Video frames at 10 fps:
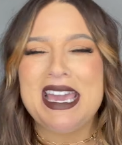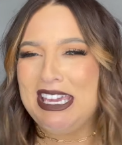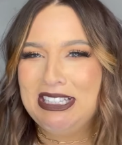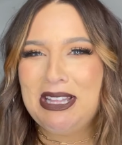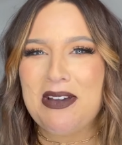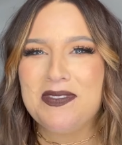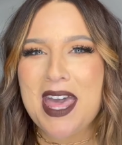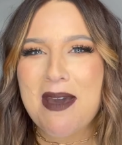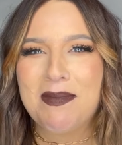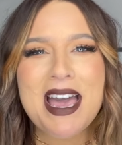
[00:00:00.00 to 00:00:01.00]
he loved
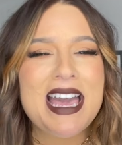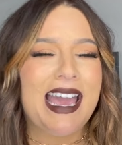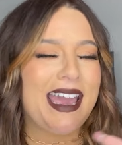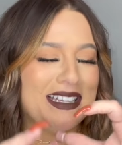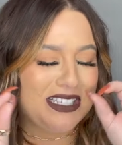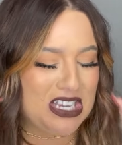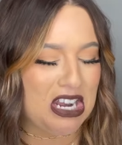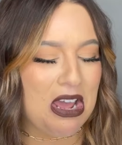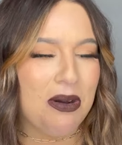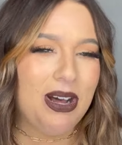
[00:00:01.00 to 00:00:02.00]
them. And
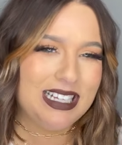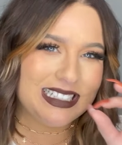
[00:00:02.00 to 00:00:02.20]
you know,